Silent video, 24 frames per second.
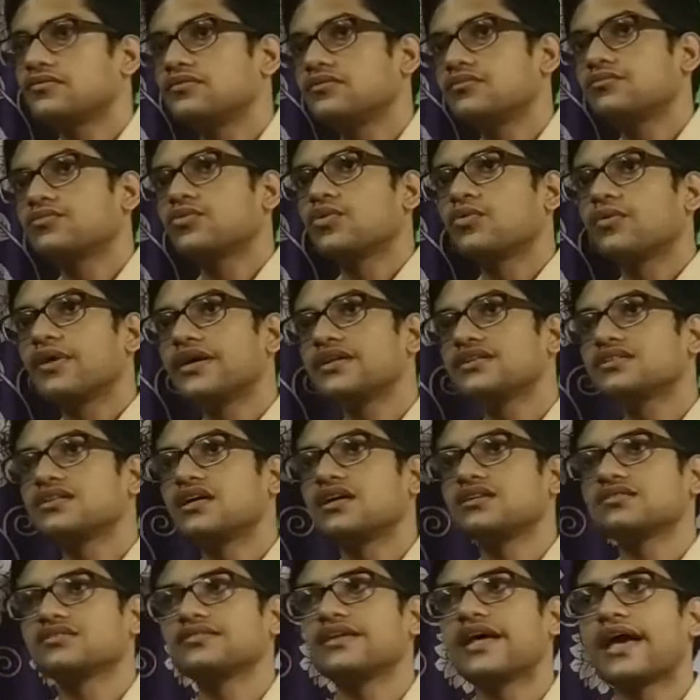provides
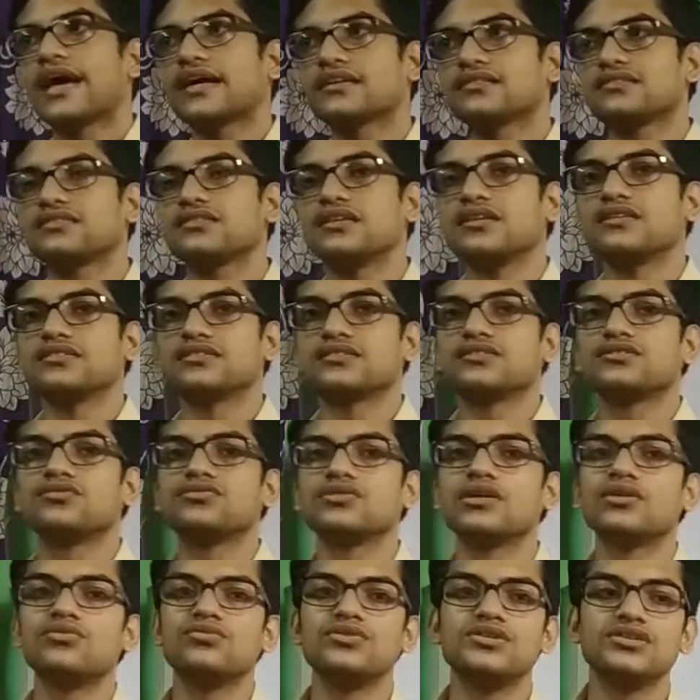us the access to
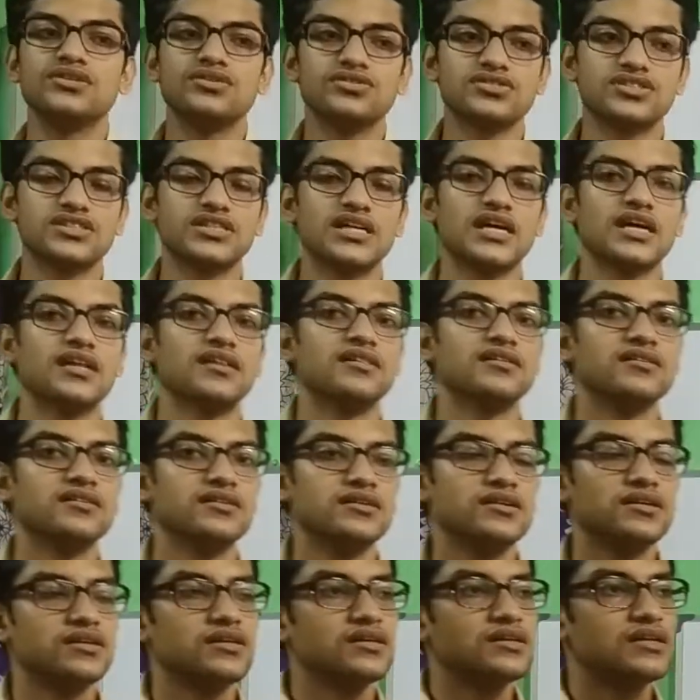the Windows shell.
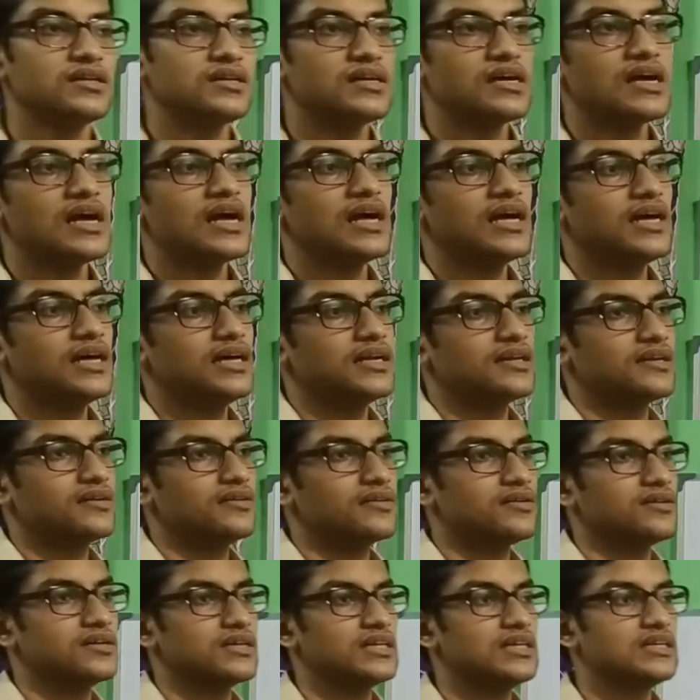And
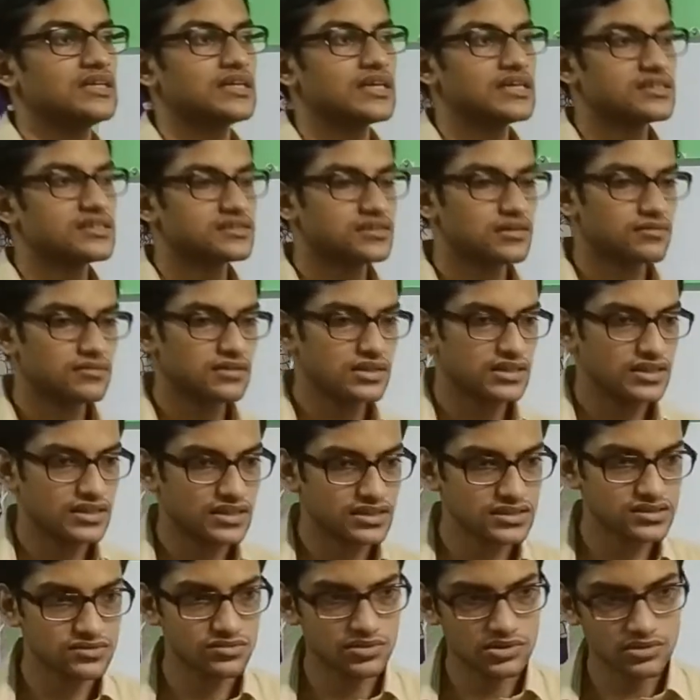in case of
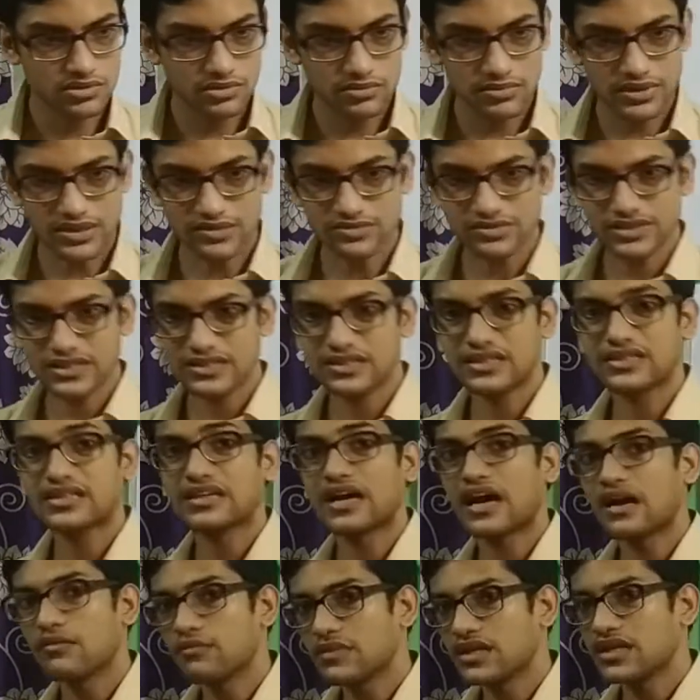Linux we will be using the
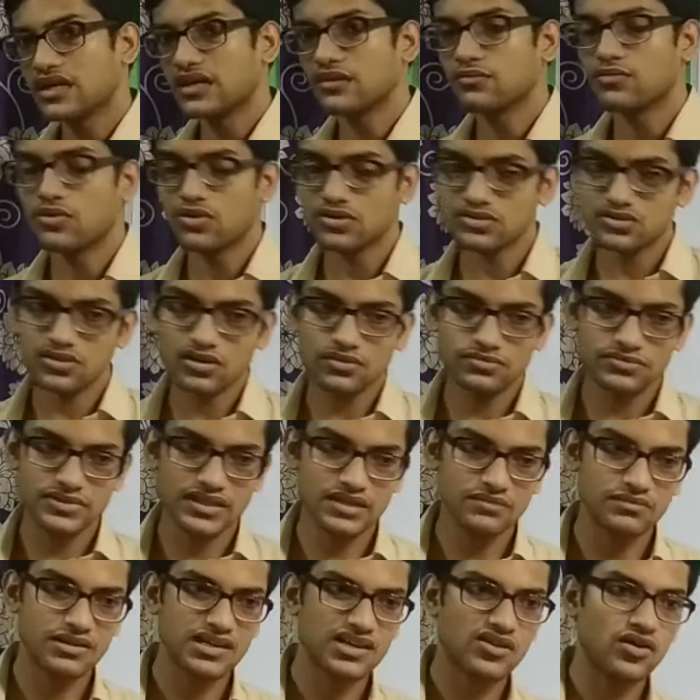terminal. Both of
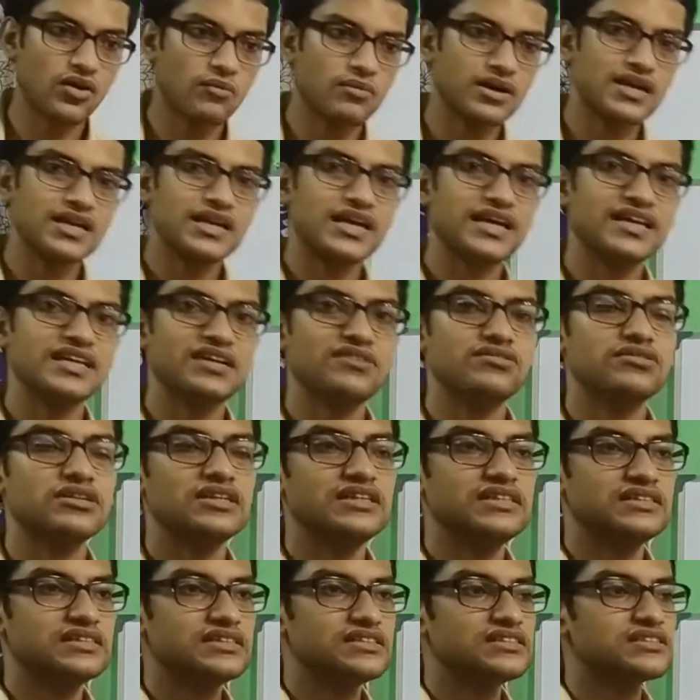them are command line
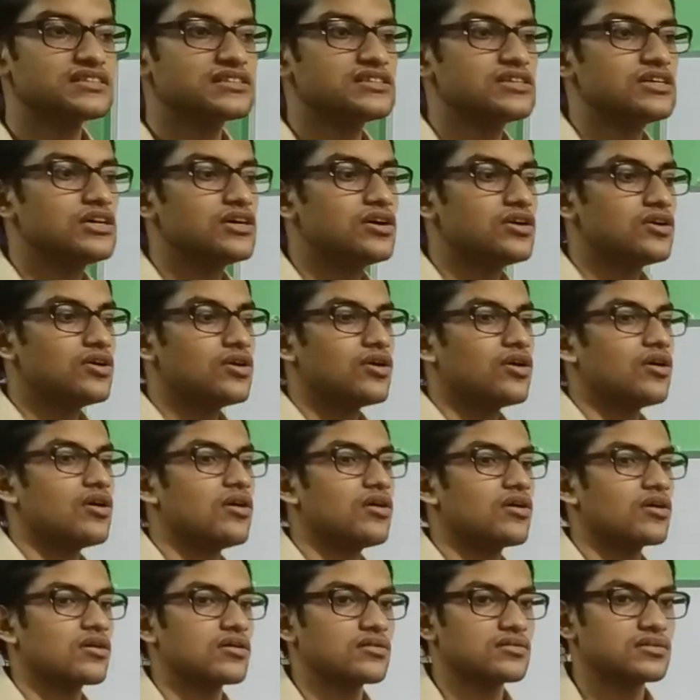utilities,
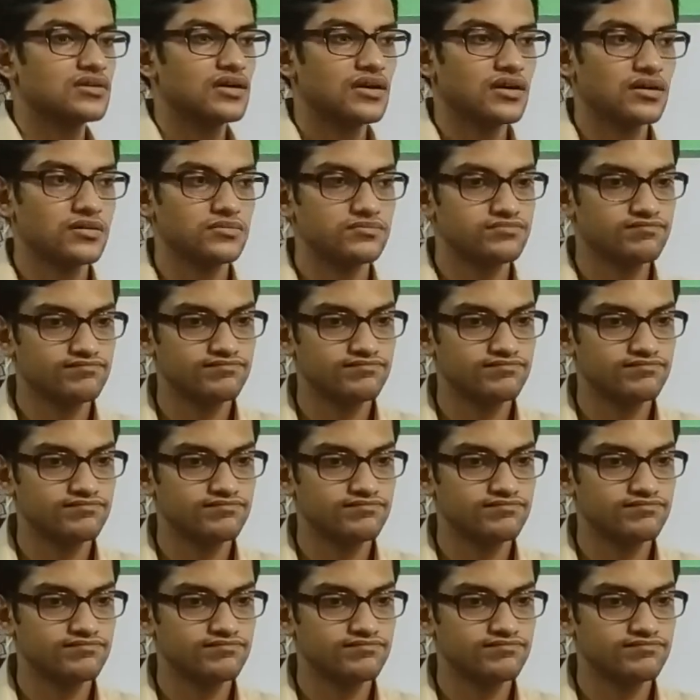or the